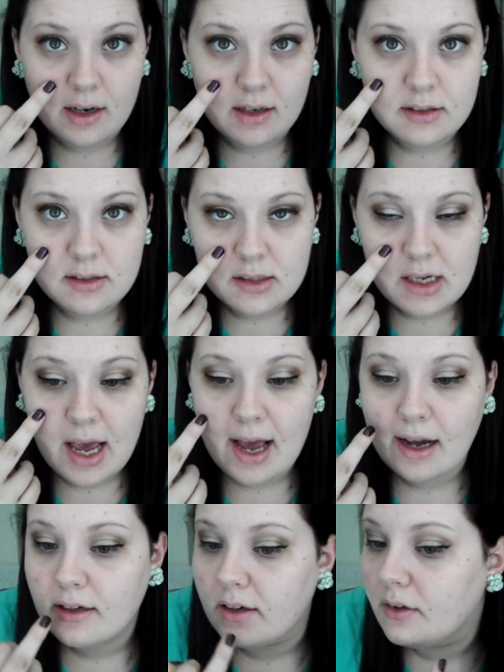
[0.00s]
It's
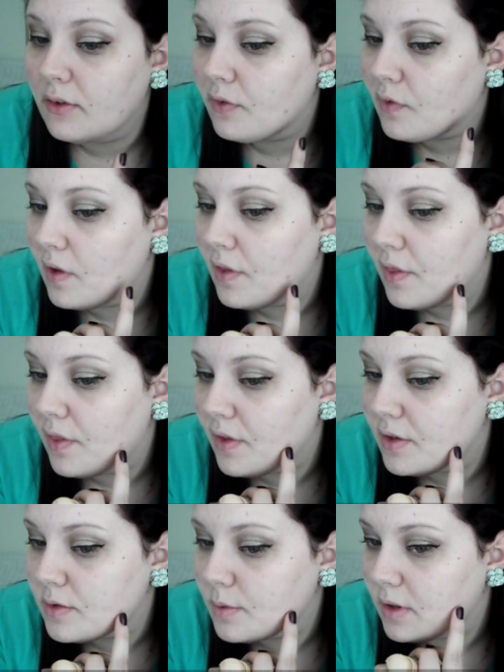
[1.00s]
active, and
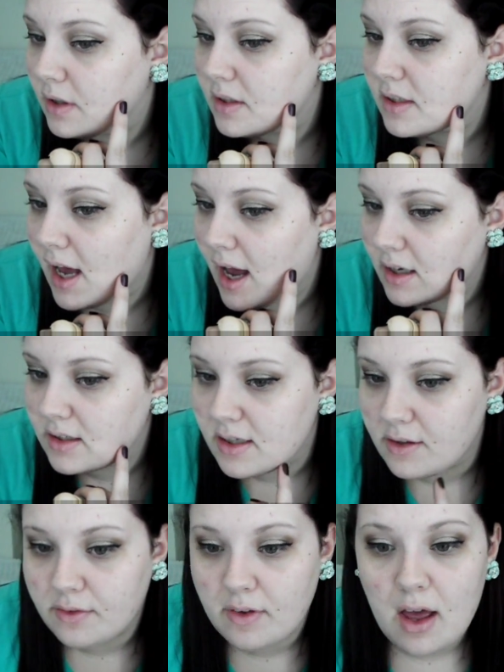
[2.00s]
this one is
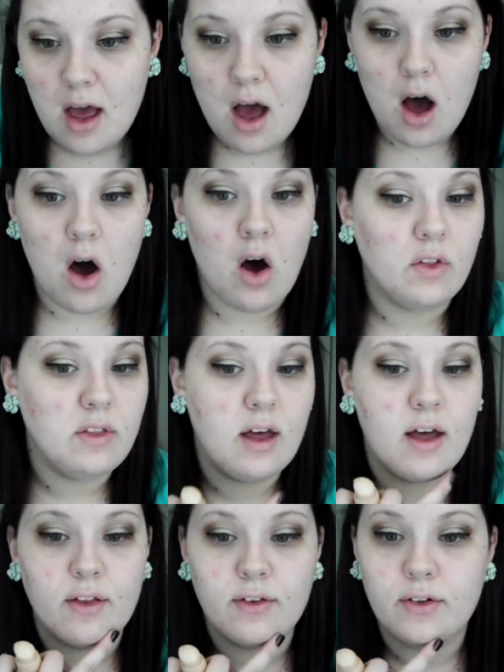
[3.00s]
active. All the
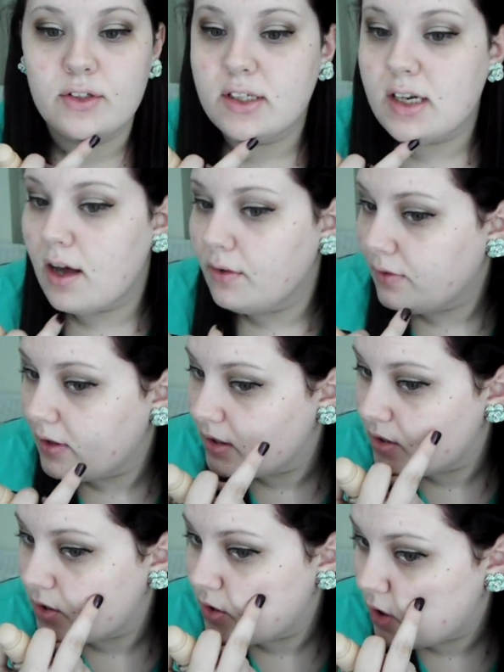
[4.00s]
other stuff
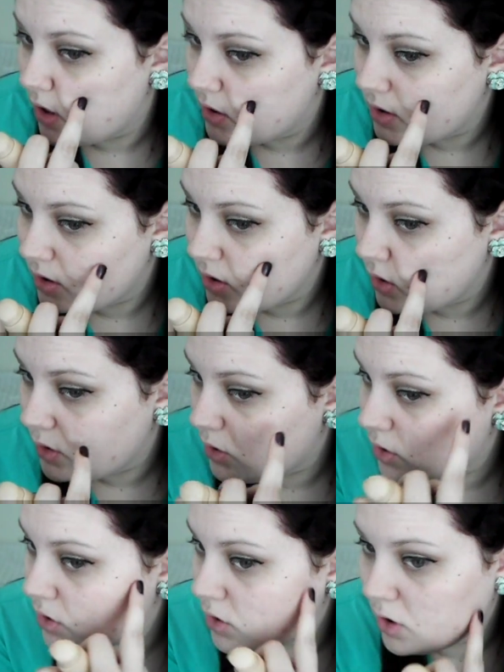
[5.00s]
is just
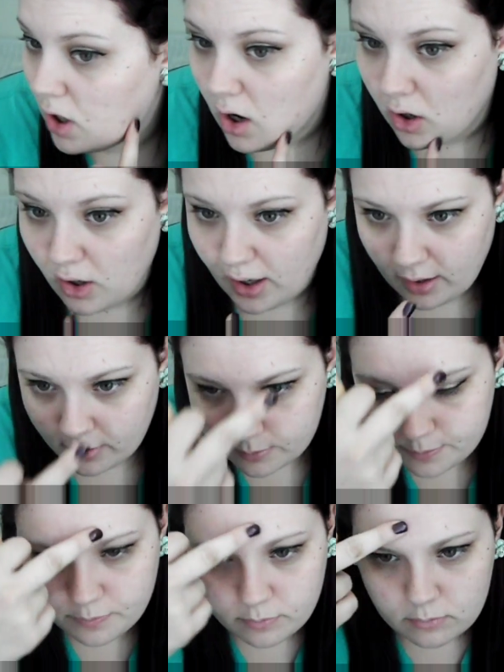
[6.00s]
scarring.
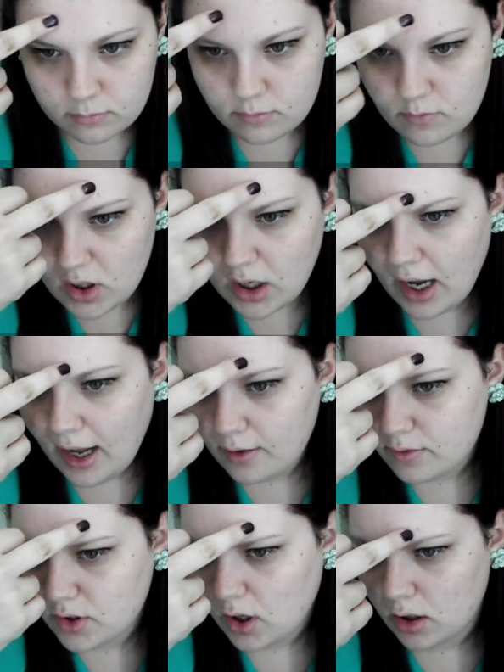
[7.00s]
I
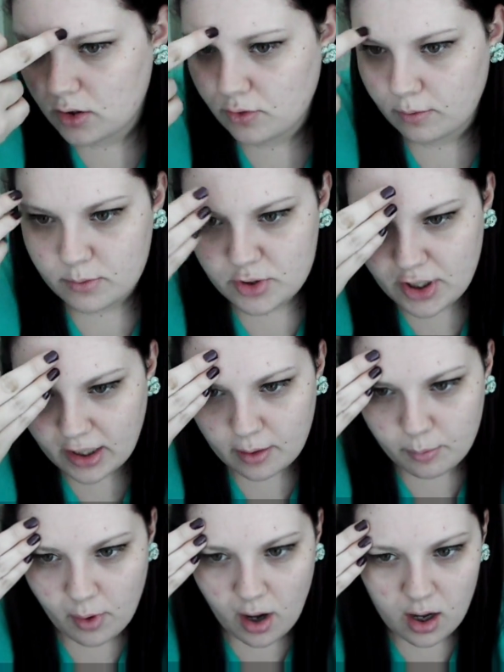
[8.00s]
have scars from
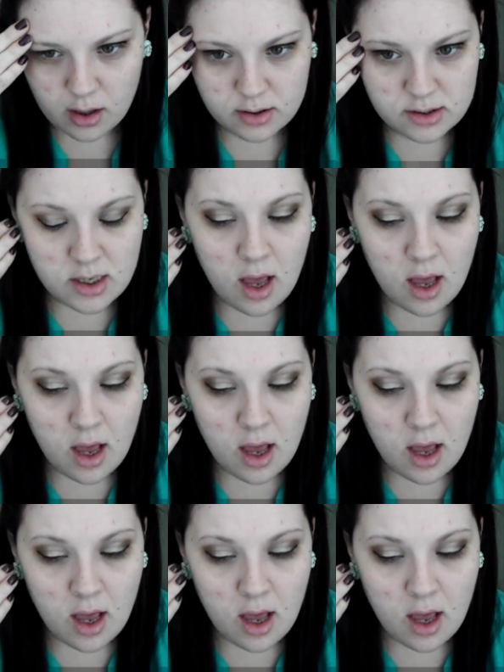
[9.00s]
chickenpox.